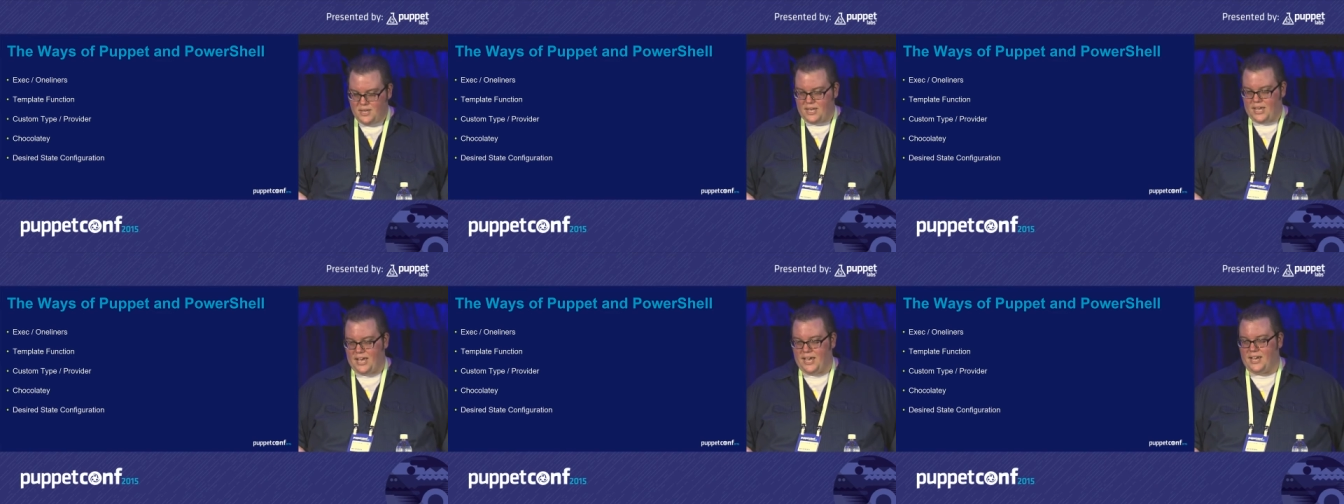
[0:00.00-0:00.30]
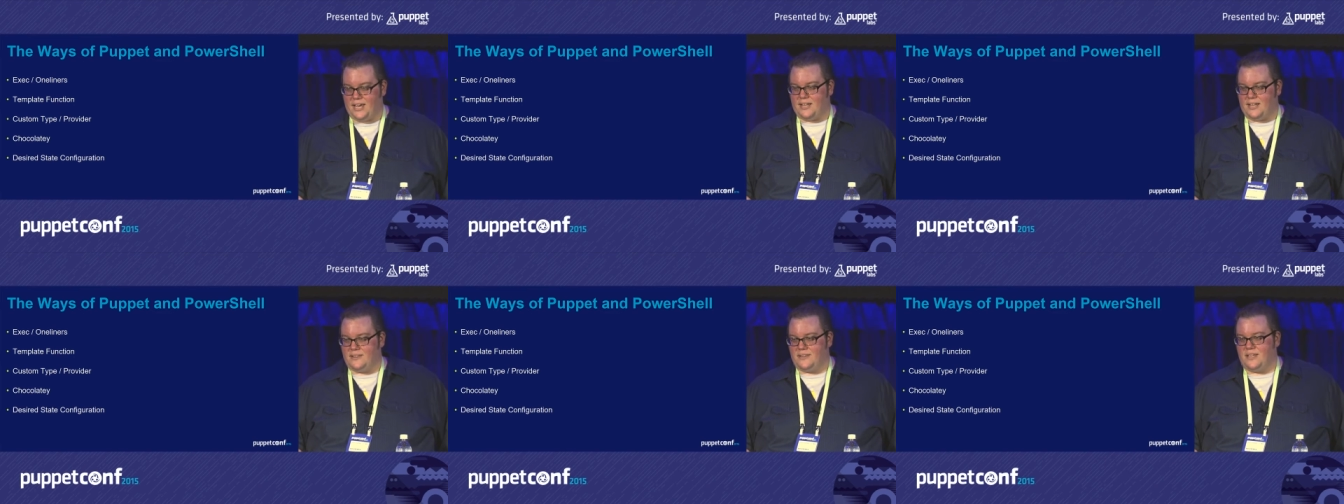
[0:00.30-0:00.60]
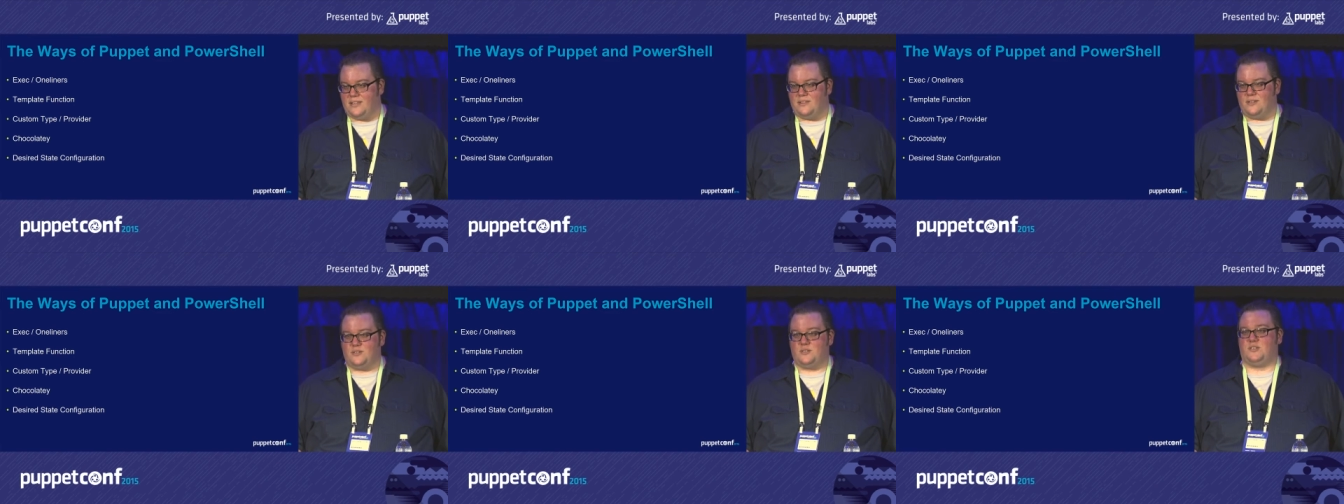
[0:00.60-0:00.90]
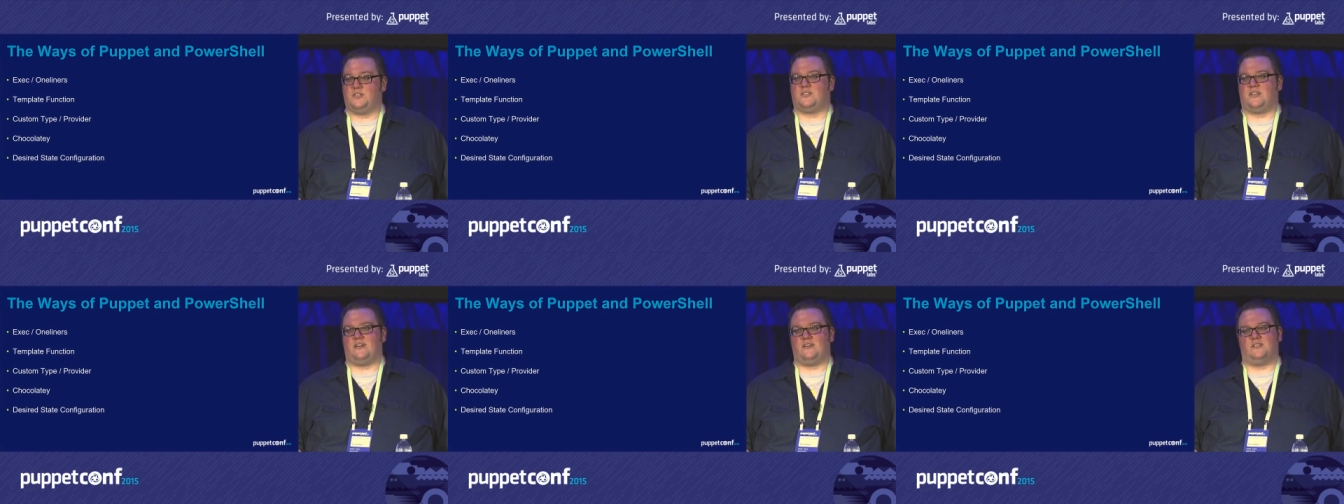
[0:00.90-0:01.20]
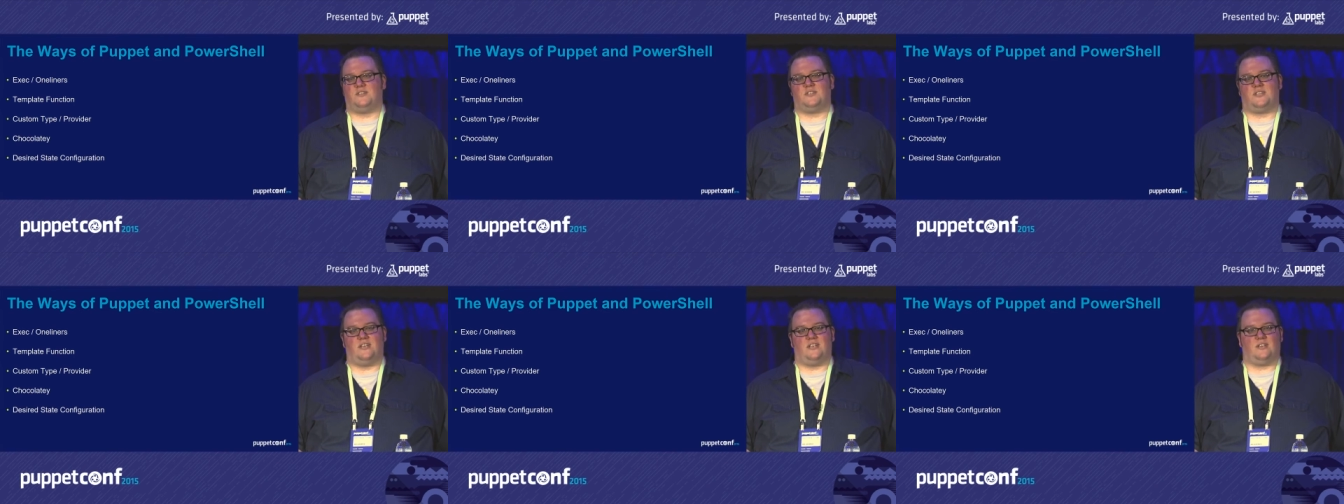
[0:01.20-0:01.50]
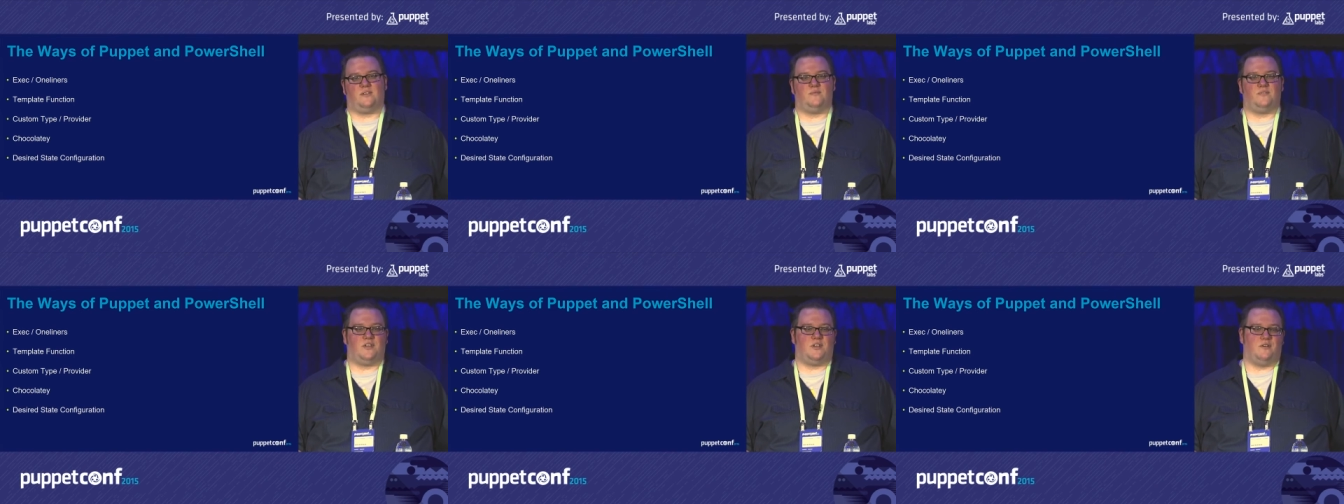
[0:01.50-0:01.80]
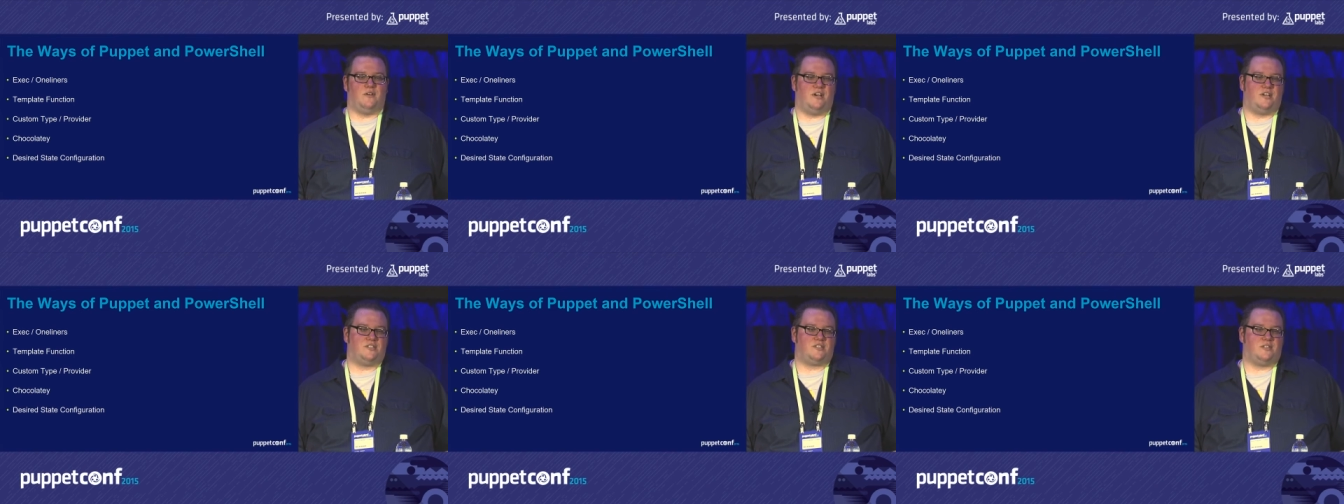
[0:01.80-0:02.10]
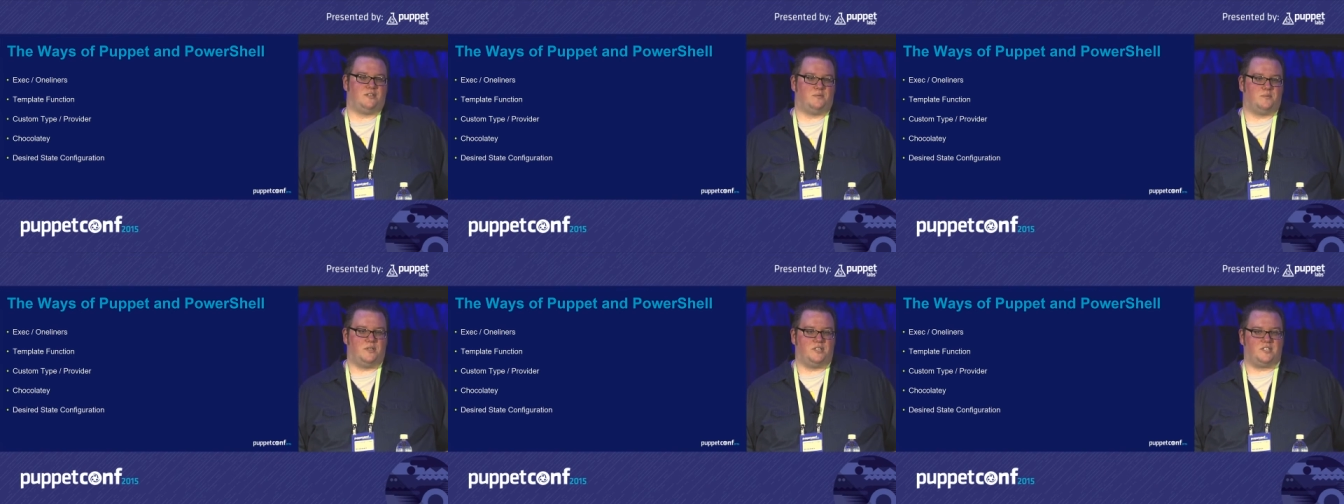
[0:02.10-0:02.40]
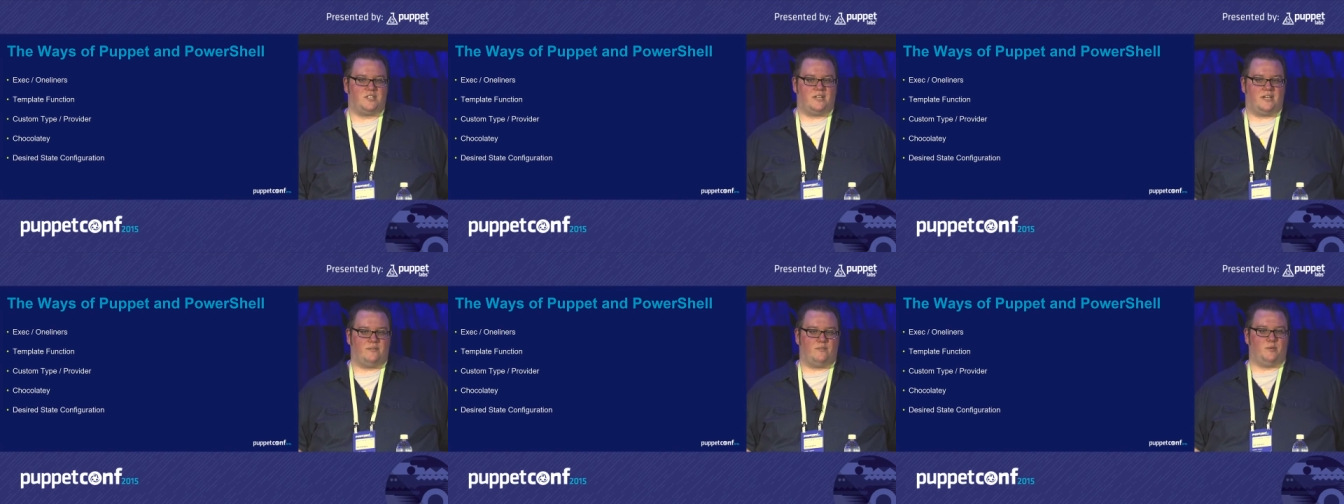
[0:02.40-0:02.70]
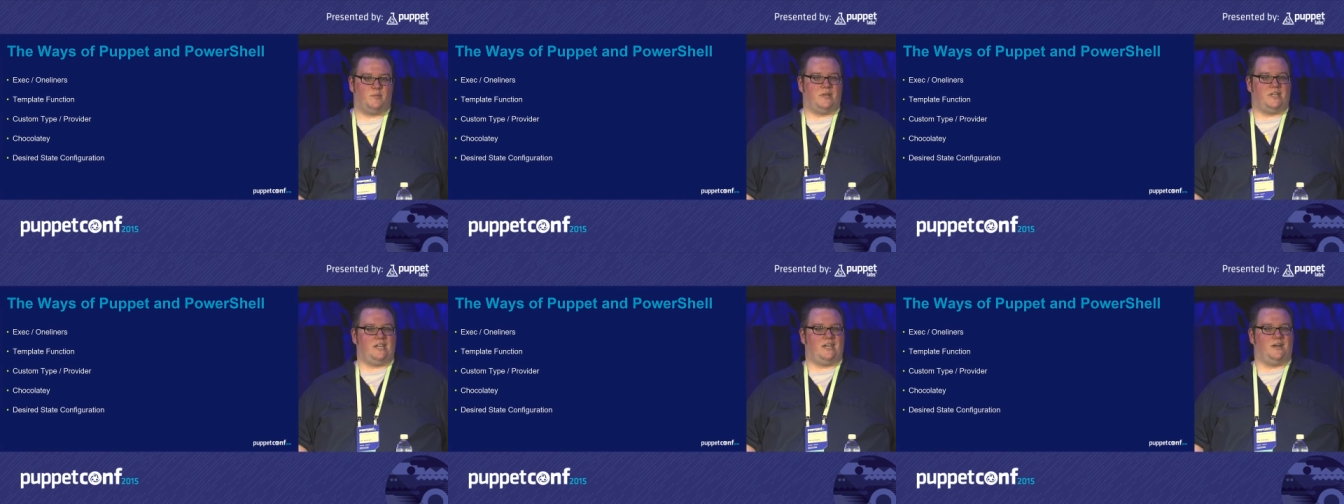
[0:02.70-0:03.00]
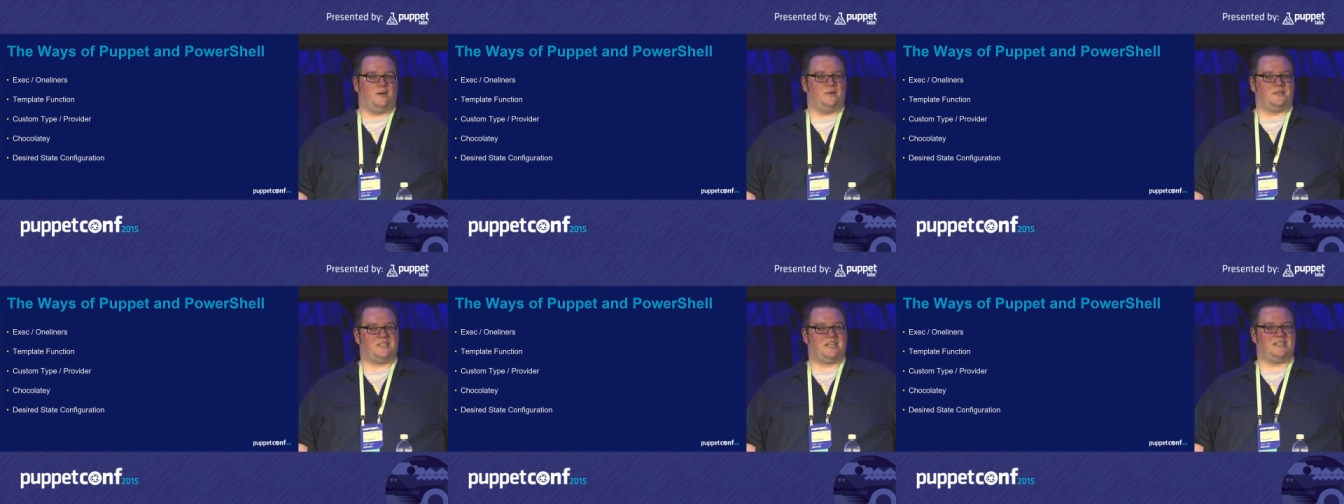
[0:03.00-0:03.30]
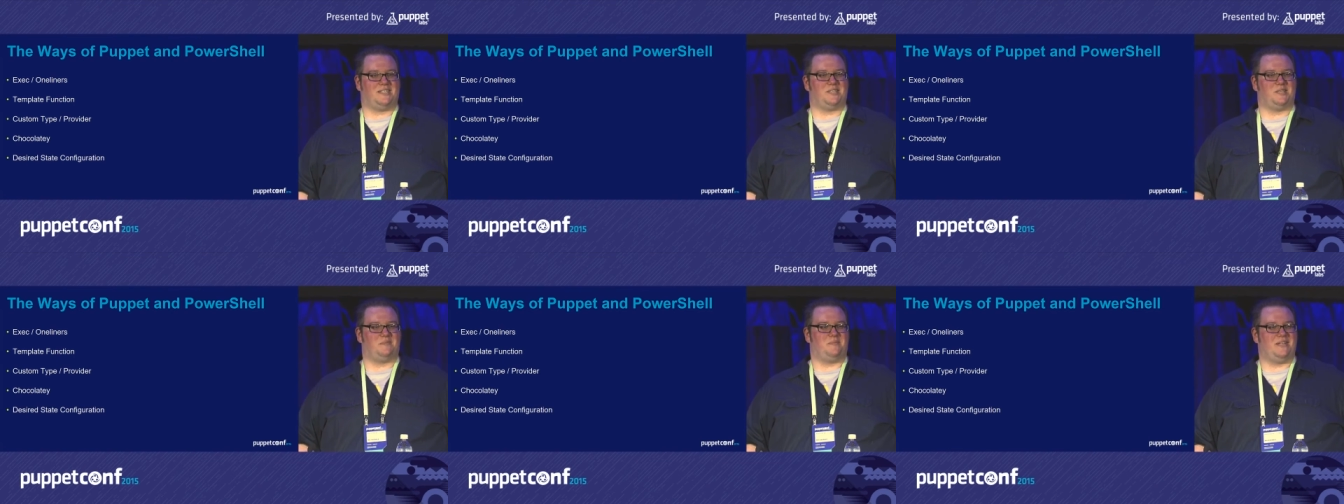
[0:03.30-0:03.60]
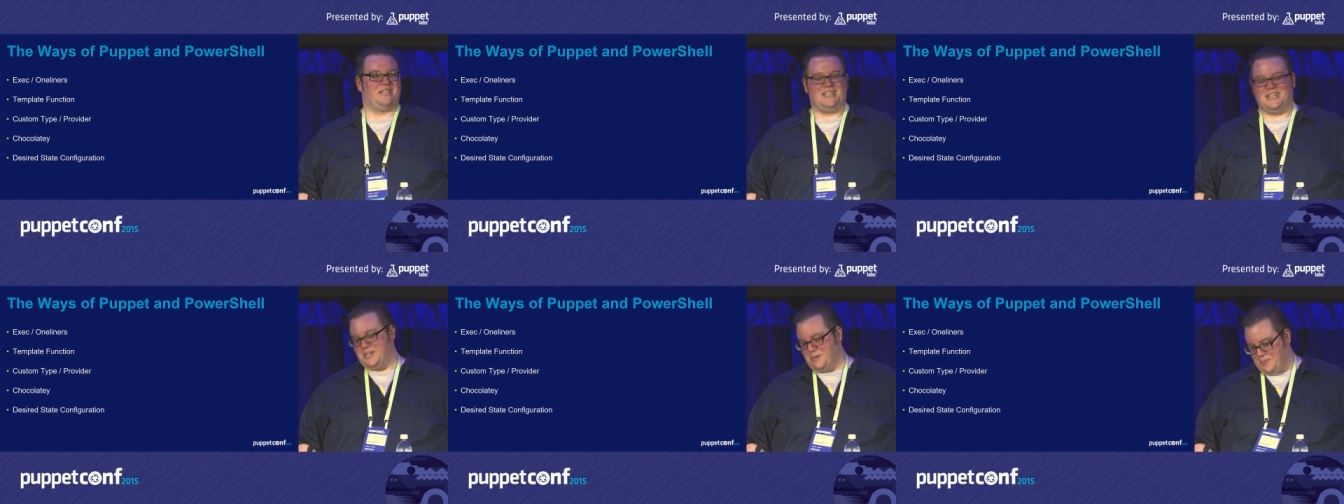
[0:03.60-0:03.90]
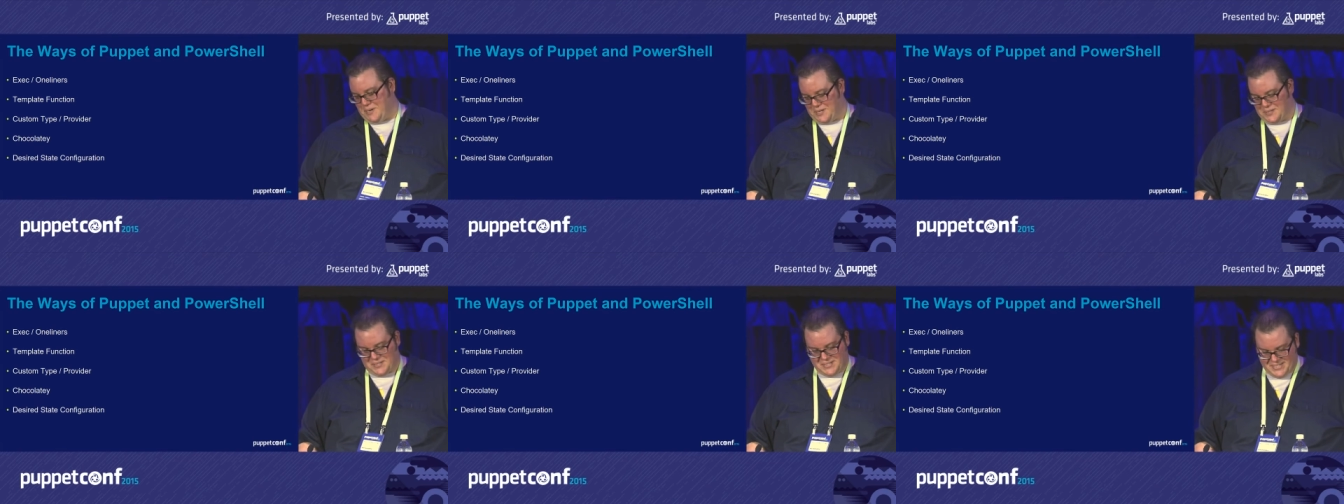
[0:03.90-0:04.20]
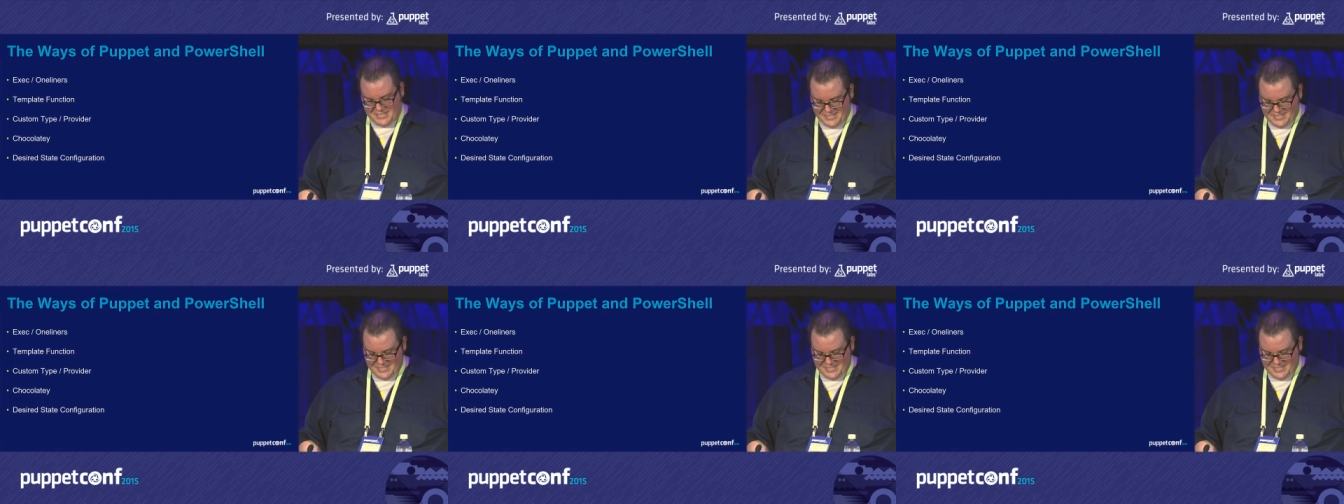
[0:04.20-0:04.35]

And then there's desired state configuration, which everybody always has an opinion about.